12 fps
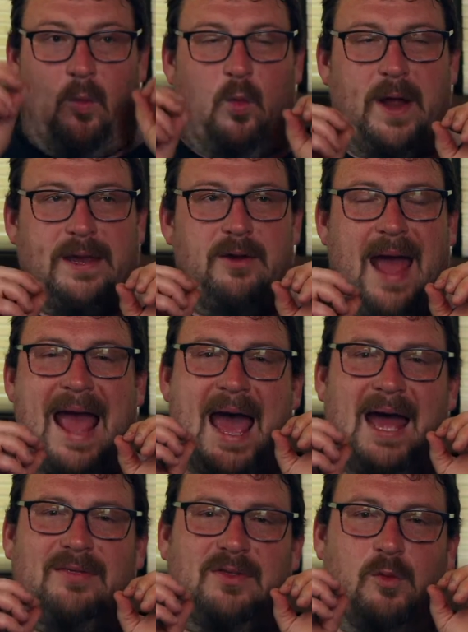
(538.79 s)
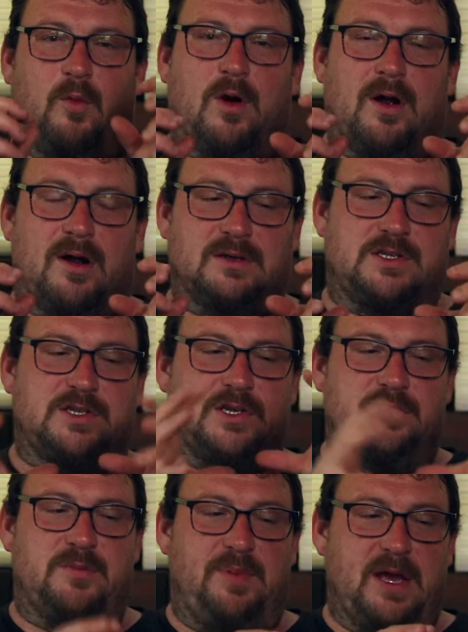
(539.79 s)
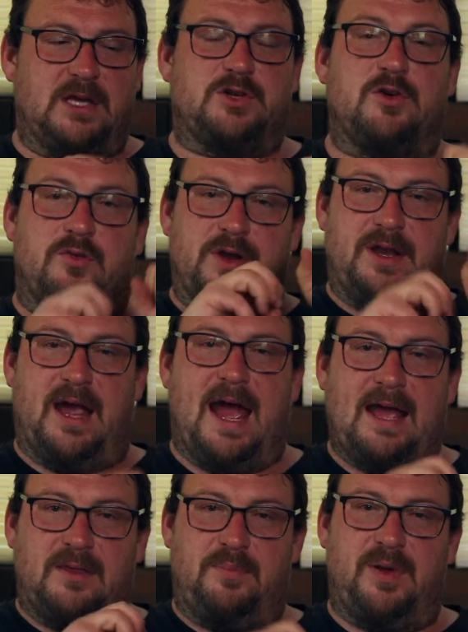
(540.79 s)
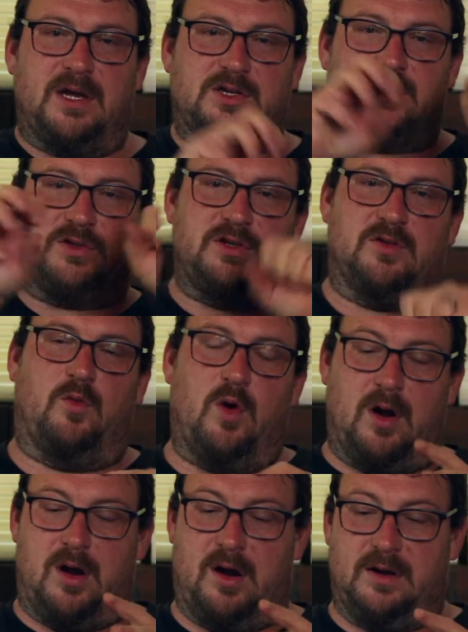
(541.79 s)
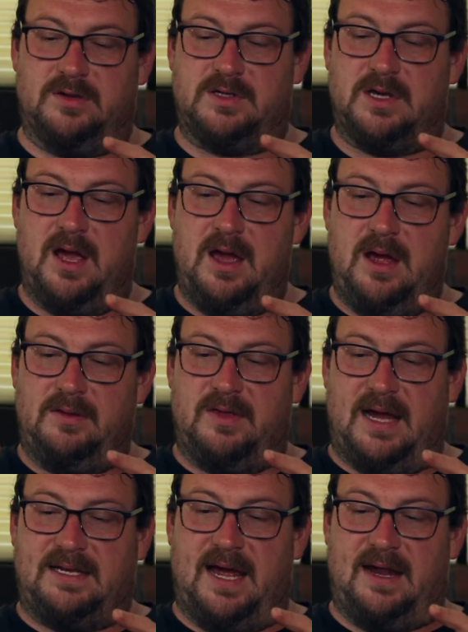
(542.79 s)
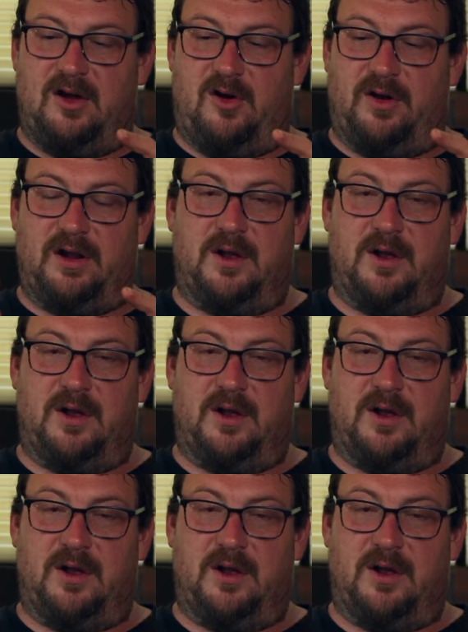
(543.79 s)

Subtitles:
when you add the words to the picture, or when you add the picture to the words, they take on a